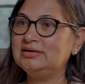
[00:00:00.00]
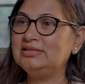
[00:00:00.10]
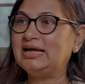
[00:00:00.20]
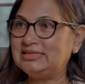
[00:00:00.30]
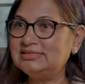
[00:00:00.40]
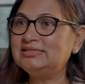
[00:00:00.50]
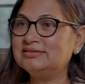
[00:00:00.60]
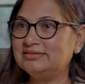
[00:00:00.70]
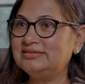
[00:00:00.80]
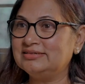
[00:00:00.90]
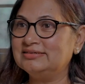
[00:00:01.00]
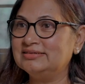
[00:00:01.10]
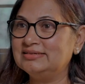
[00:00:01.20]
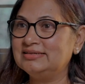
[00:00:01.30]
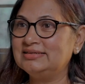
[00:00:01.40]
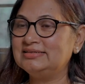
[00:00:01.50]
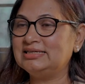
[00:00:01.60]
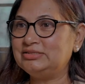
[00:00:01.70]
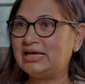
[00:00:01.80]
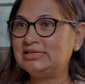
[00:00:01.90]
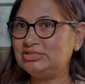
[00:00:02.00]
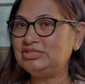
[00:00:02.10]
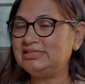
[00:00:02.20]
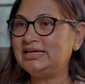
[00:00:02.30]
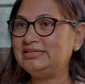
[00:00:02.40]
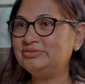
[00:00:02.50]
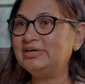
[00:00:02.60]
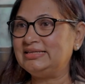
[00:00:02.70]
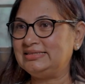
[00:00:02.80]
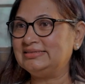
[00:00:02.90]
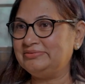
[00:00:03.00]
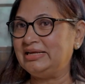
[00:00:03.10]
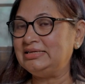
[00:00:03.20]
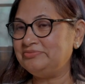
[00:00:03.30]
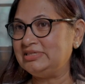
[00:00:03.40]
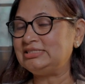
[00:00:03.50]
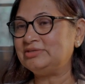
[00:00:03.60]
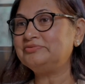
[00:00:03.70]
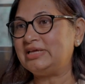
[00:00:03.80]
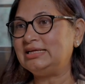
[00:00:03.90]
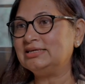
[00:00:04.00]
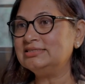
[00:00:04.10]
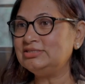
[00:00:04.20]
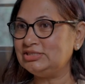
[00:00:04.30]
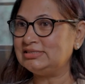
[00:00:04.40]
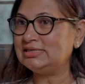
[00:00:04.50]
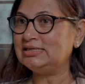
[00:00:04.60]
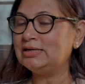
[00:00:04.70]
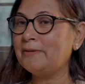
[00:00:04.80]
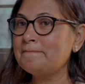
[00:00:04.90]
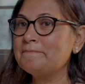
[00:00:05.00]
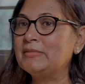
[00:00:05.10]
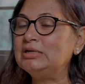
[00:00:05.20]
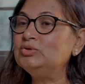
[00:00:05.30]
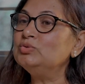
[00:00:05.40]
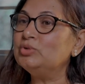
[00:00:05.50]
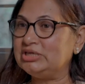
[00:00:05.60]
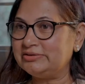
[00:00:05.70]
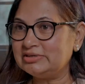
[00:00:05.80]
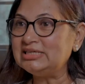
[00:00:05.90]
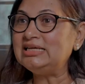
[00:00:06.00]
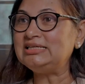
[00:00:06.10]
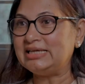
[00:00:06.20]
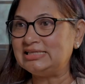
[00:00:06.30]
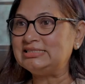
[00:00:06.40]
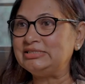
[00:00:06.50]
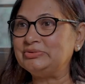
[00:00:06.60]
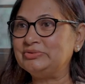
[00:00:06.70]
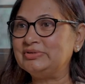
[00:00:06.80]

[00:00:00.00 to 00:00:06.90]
That is her, uh, that's, as she said, you know, at the wedding feast of Cana, she said, do whatever he tells you.